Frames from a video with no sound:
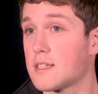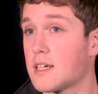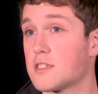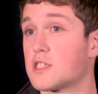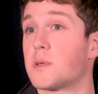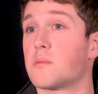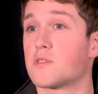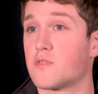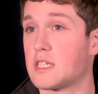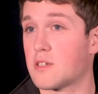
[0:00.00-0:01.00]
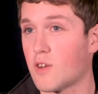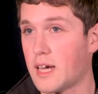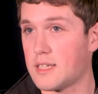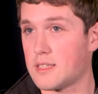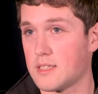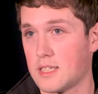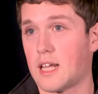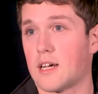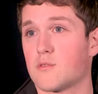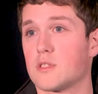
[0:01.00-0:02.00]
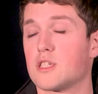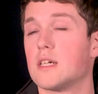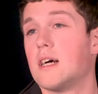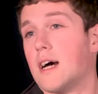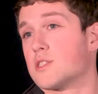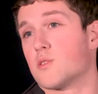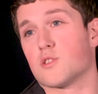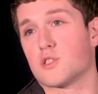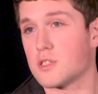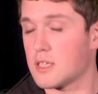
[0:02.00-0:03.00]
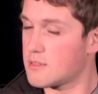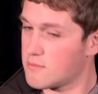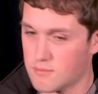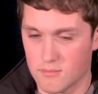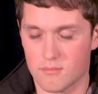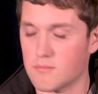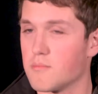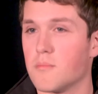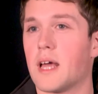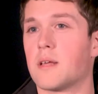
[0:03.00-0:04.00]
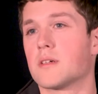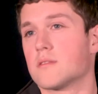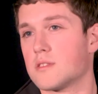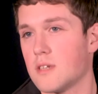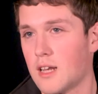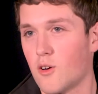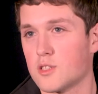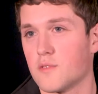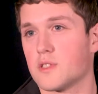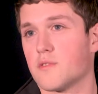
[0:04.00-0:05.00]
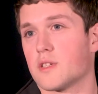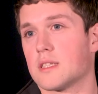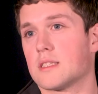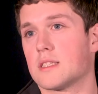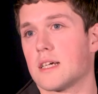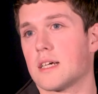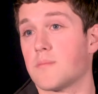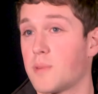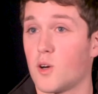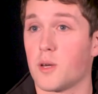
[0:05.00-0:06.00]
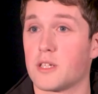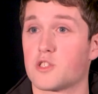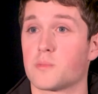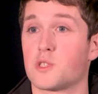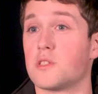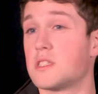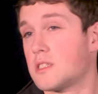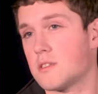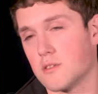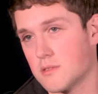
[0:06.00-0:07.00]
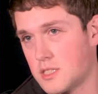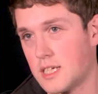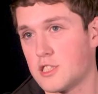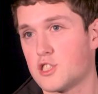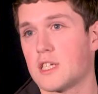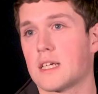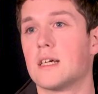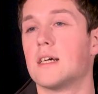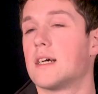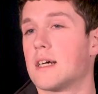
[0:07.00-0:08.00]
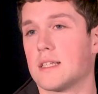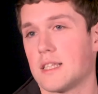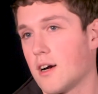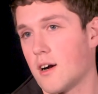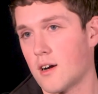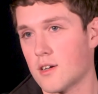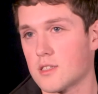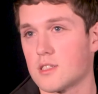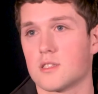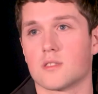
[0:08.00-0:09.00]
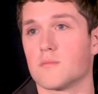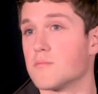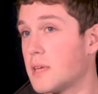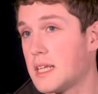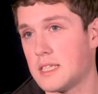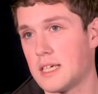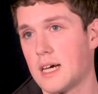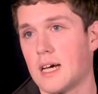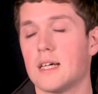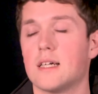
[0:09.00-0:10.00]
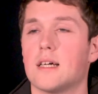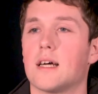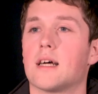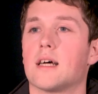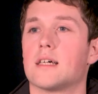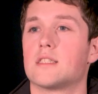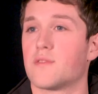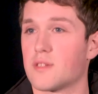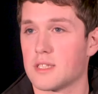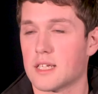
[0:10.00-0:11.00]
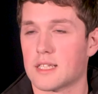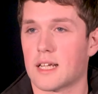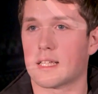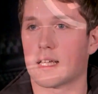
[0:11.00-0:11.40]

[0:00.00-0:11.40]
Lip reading: and that is to be able to read and write in the language. And so there's a lot of different employment opportunities, teaching, the arts, media, different things like